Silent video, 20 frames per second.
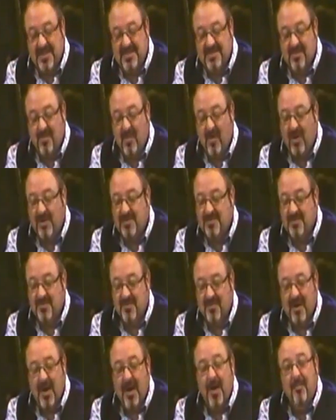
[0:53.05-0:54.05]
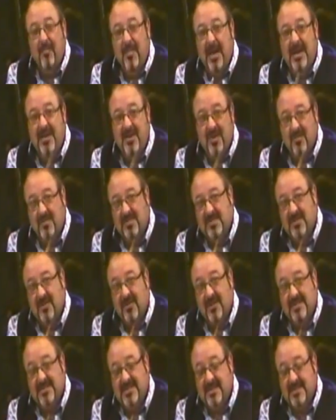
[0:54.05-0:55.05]
These are my sort of
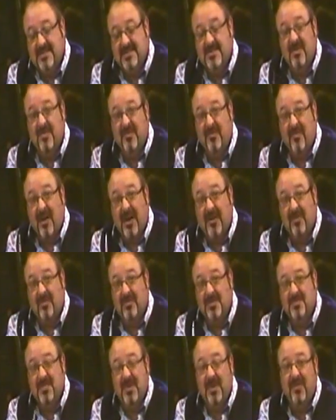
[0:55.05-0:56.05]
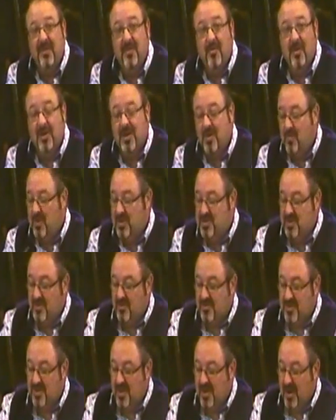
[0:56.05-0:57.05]
medium-sized scissors, good for adults, but if you're working with
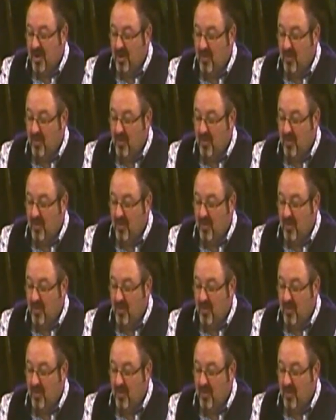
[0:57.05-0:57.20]
children,